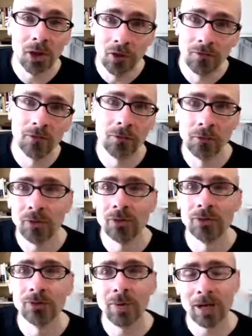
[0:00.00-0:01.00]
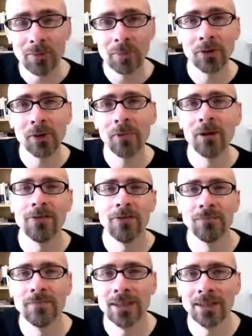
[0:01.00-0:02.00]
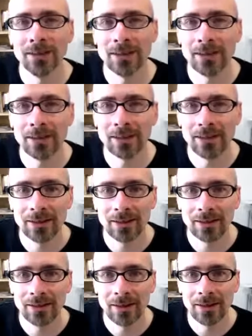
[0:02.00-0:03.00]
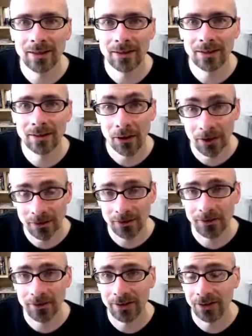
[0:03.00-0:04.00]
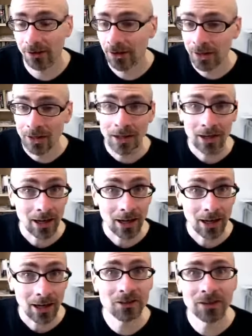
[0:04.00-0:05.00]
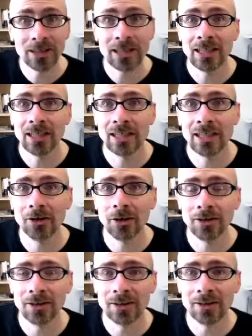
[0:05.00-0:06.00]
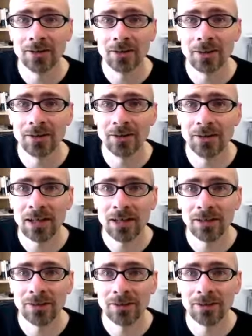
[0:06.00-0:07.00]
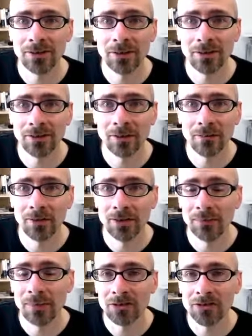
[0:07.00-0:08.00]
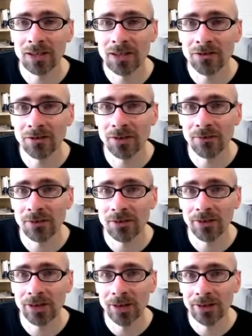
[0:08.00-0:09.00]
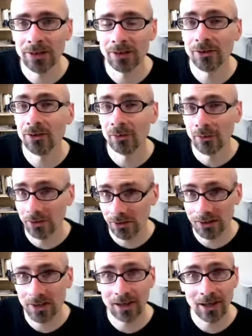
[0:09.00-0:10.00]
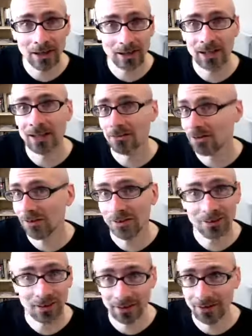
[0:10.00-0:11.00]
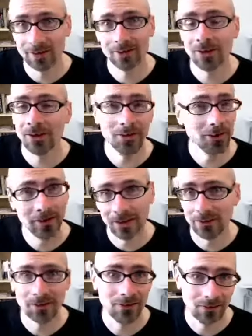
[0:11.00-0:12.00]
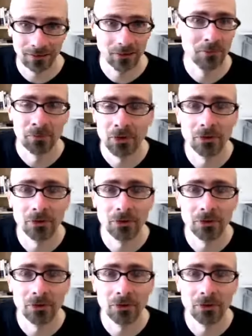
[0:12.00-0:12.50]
be overruled by people above him in the consulate there. Eventually, he got the inside skinny on some of the machinations that was going on there. There were CIA agents in the consulate, as there